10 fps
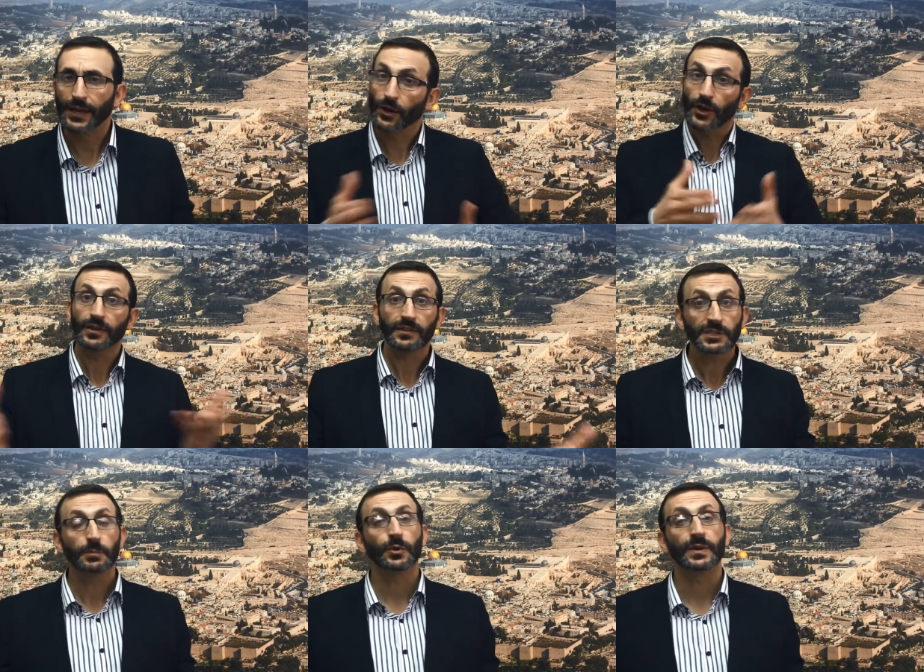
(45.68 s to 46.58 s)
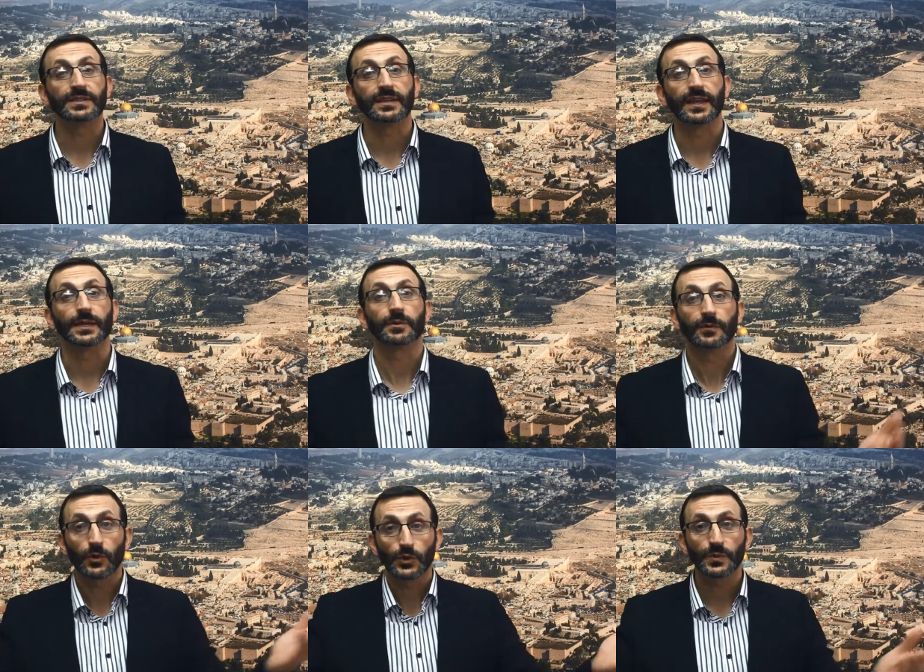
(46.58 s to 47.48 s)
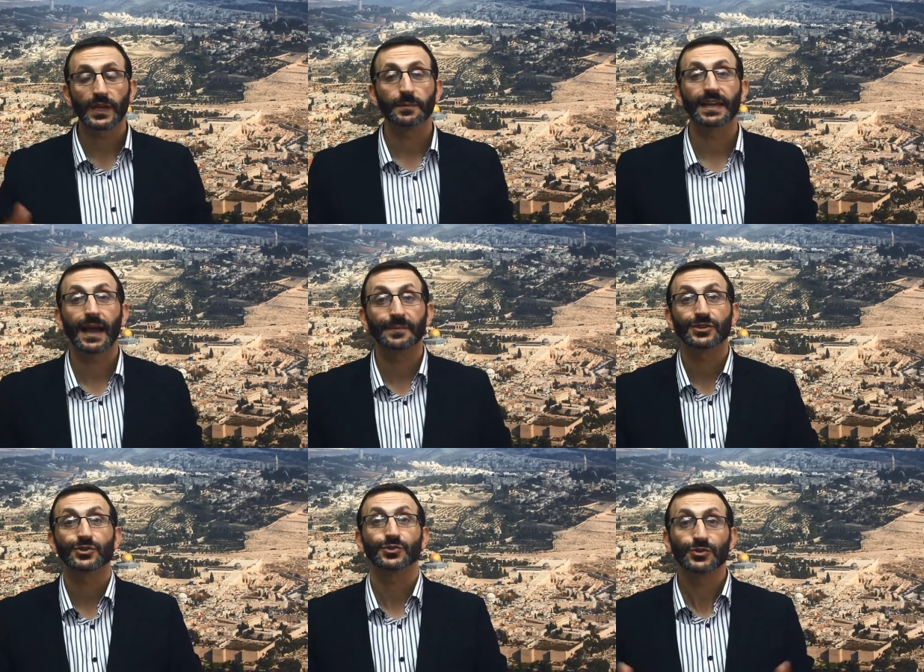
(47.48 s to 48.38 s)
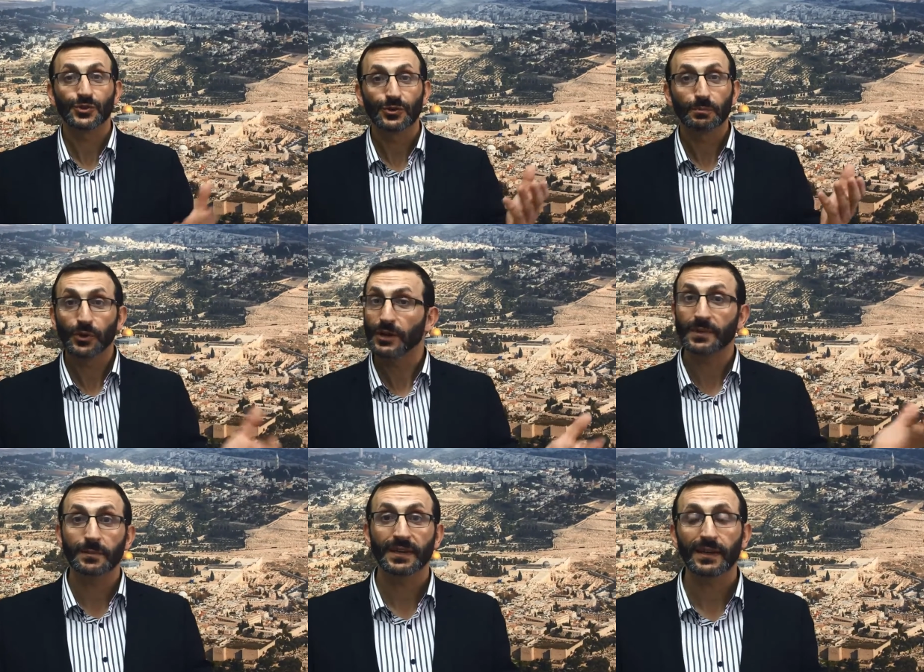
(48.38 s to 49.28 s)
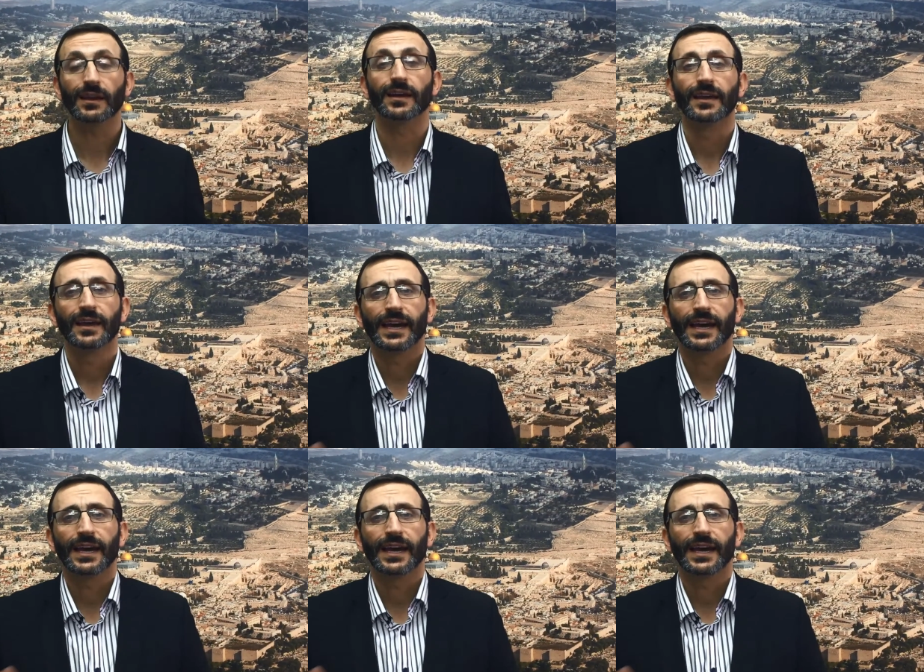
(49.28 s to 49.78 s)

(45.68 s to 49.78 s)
And not only in this book we see that, but of course we're going to be coming soon to Purim in the Megillah.